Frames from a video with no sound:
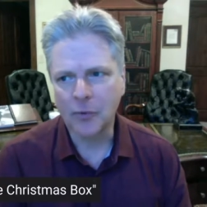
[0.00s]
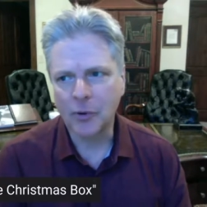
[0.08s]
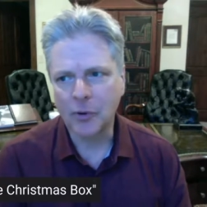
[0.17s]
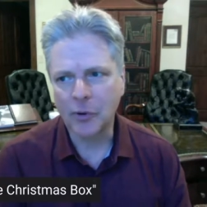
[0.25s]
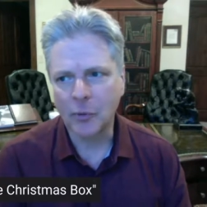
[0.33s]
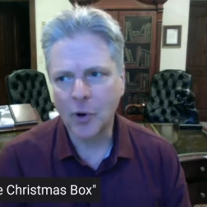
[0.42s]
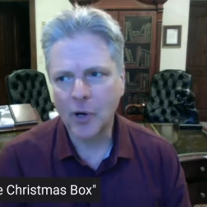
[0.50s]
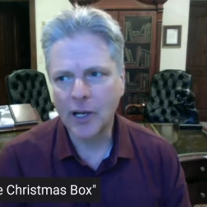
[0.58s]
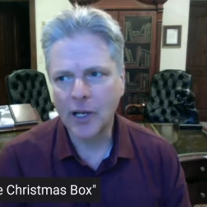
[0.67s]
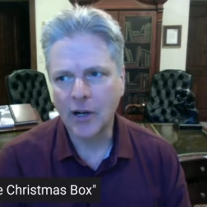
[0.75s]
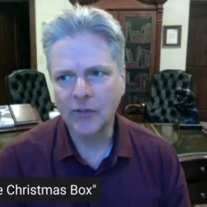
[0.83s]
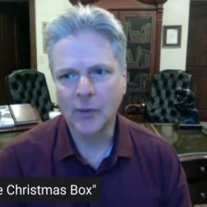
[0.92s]
when they're
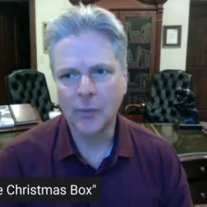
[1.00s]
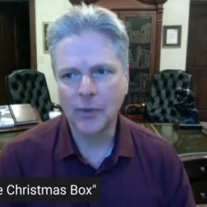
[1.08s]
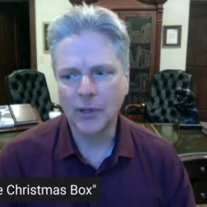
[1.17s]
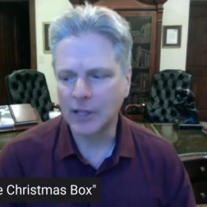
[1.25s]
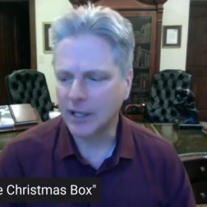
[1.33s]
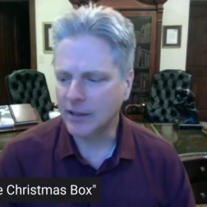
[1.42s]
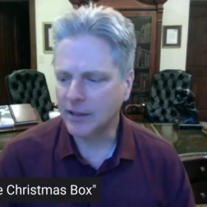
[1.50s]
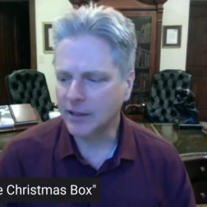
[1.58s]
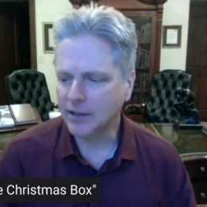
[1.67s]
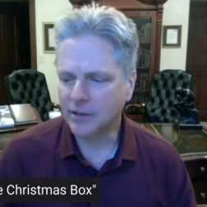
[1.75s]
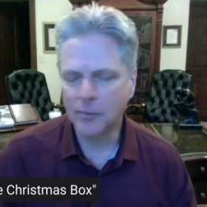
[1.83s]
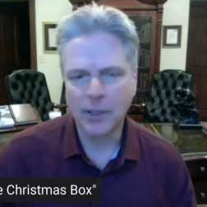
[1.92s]
working on something that
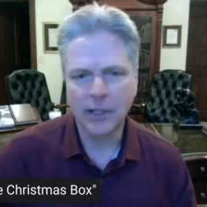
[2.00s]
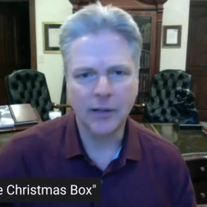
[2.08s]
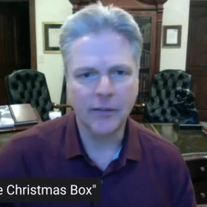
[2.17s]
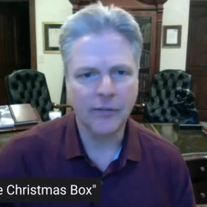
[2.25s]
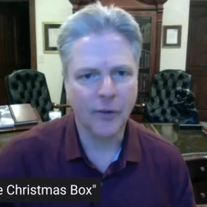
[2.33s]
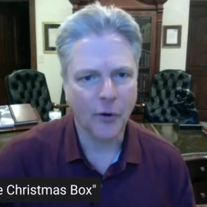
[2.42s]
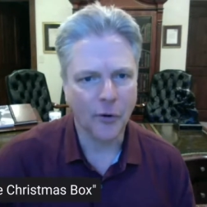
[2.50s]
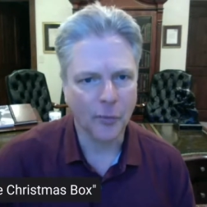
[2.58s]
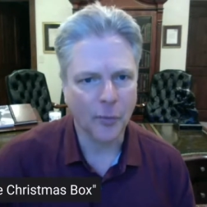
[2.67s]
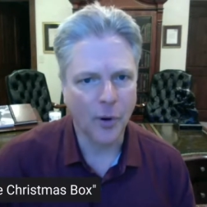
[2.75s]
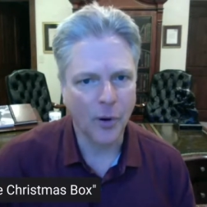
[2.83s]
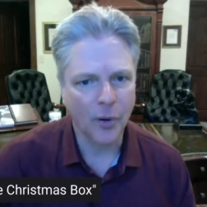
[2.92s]
to be
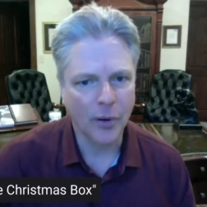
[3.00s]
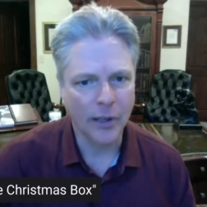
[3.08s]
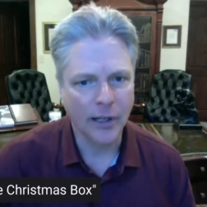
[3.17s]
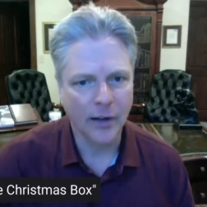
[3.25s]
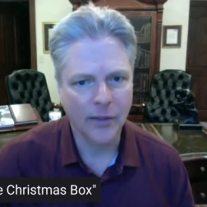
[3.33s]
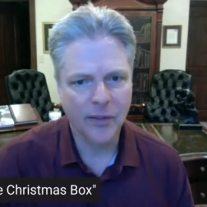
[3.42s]
vulnerable and